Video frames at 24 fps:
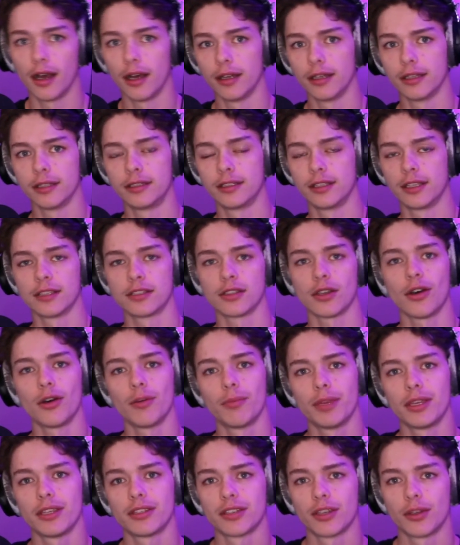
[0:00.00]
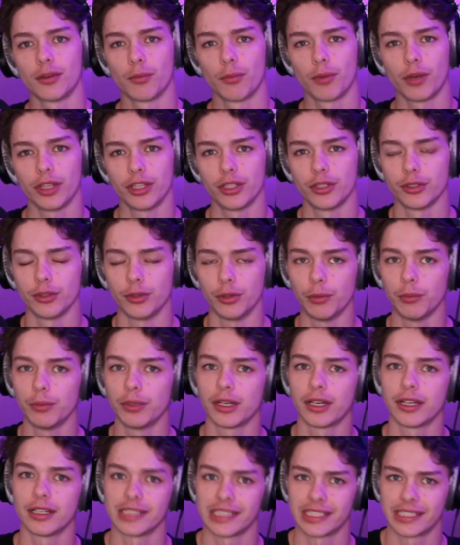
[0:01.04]
It's all based on what
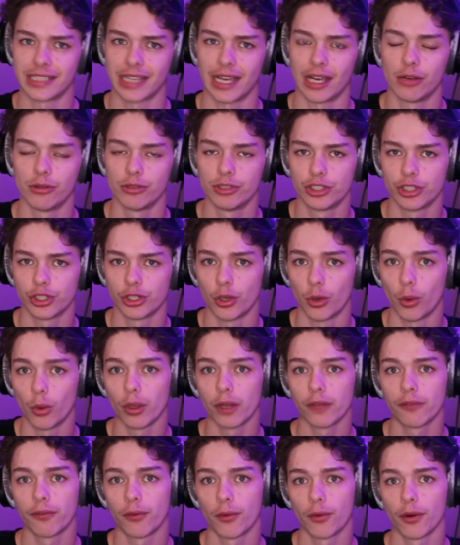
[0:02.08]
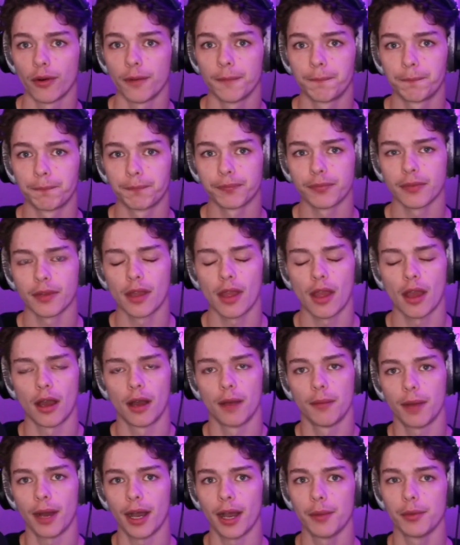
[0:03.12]
kind of sound you're going for.
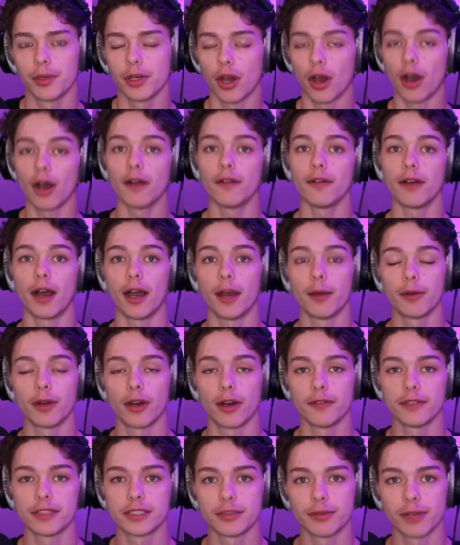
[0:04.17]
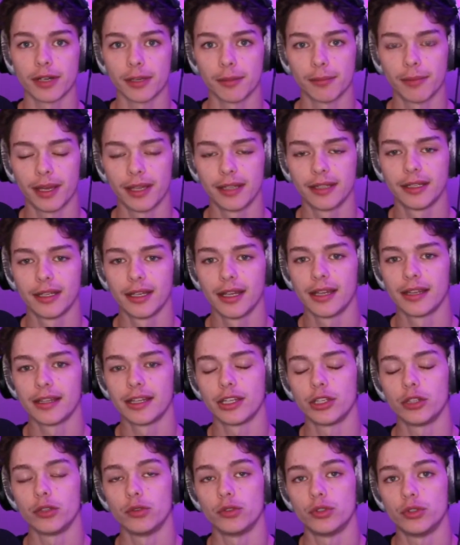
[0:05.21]
I would obviously recommend that
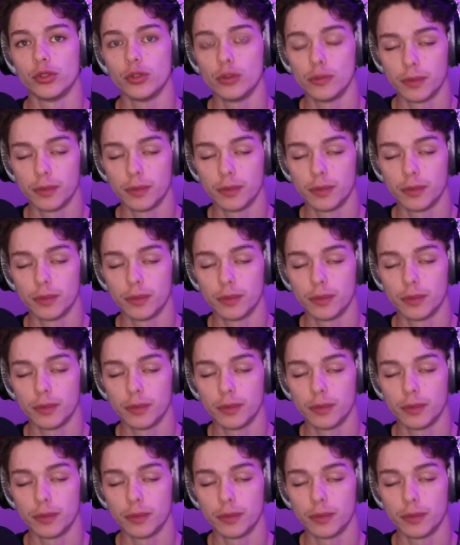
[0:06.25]
you do put a